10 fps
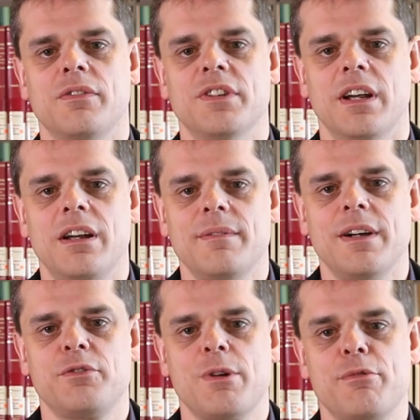of the
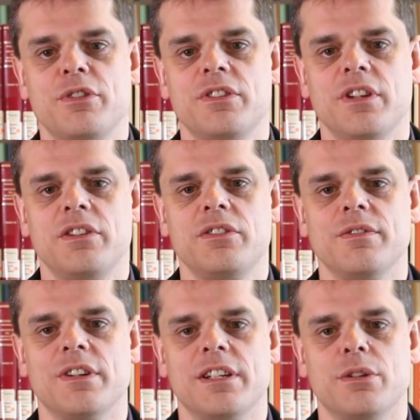Elamite representation
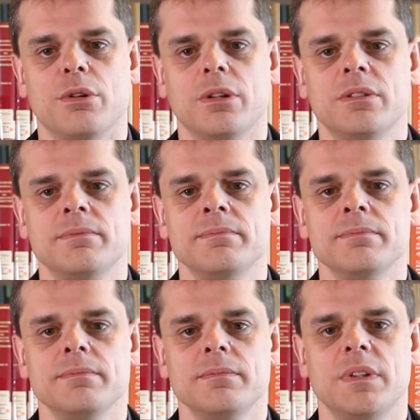of the netherworld,
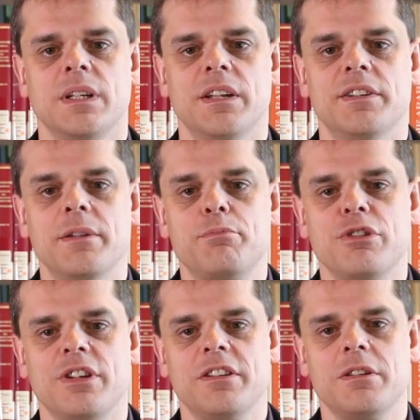and then
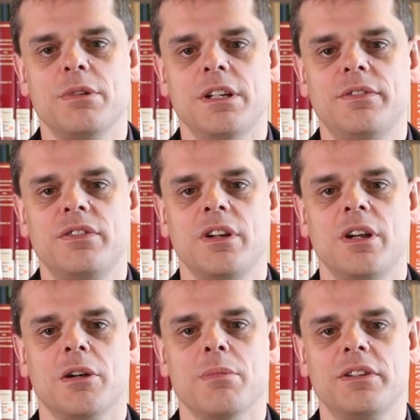present the beliefs
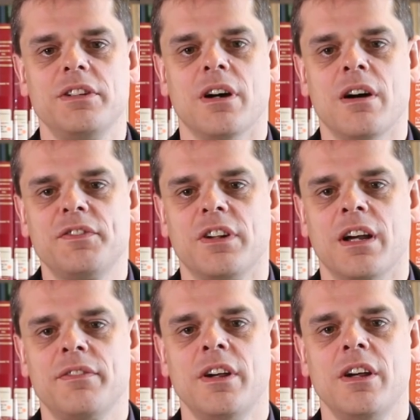about the
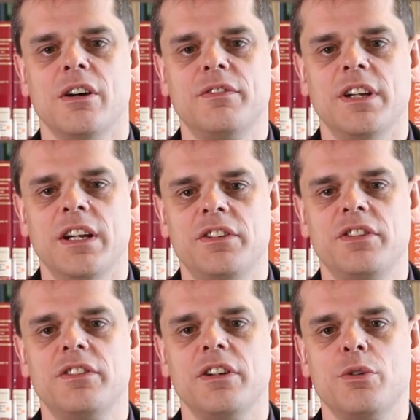afterlife of the
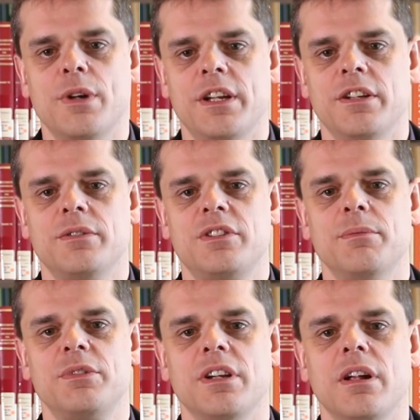ancient Iranians
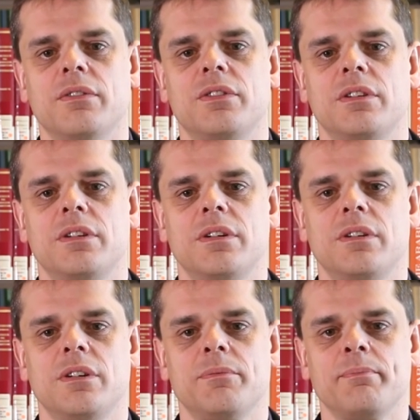themselves.
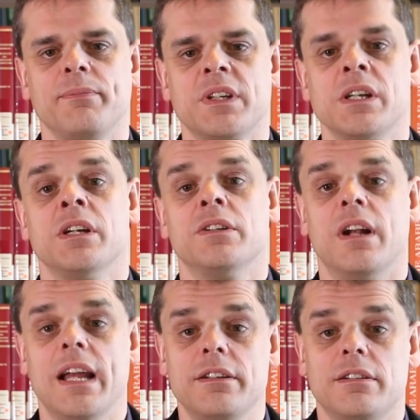The
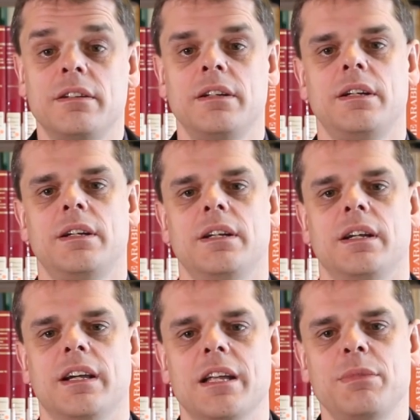latter
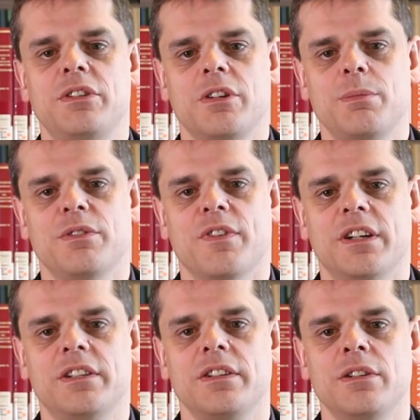can be
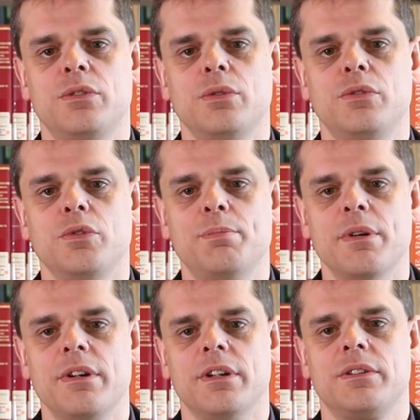subdivided into two
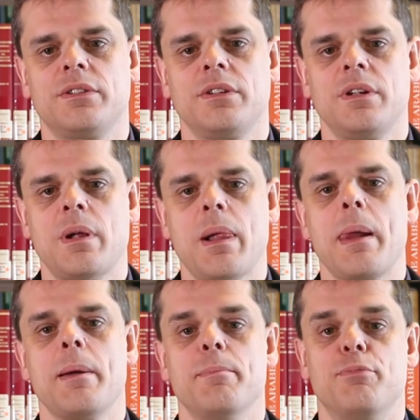periods,
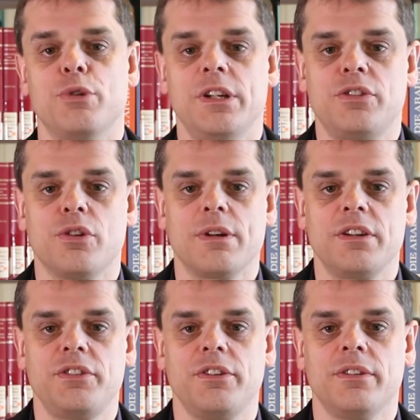
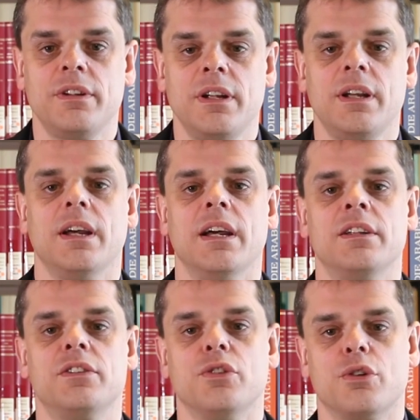pre-Zoroastrian
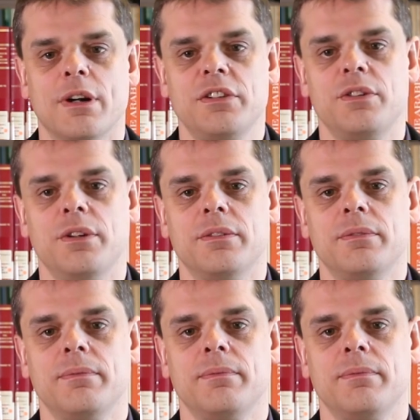and Zoroastrian.